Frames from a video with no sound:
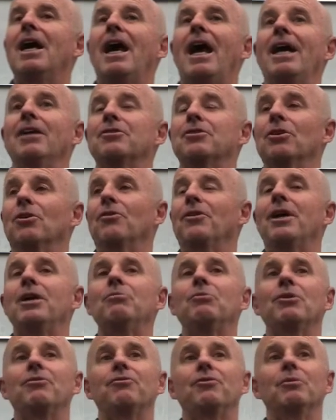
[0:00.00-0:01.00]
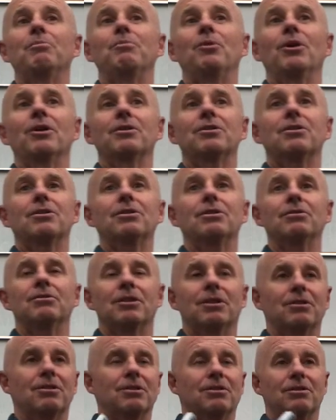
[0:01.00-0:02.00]
And so then with football too,
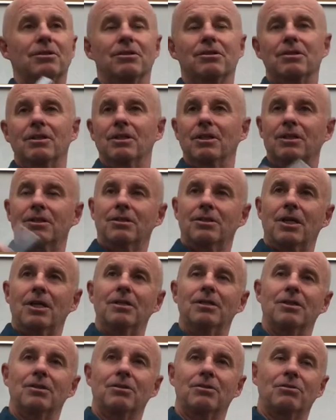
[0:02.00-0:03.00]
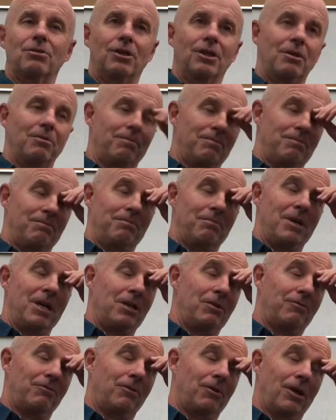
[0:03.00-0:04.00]
just as to extend this sort of
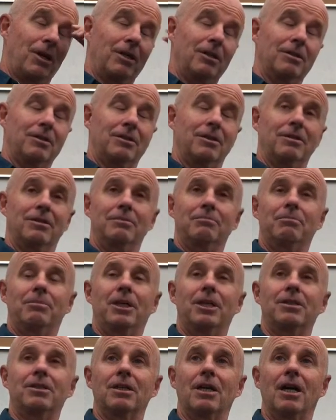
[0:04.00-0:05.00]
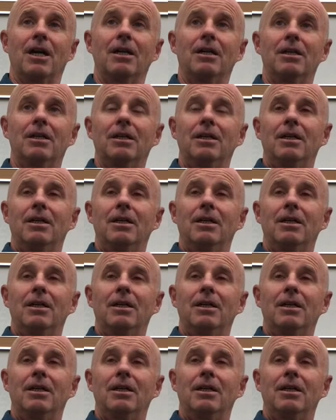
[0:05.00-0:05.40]
metaphor, but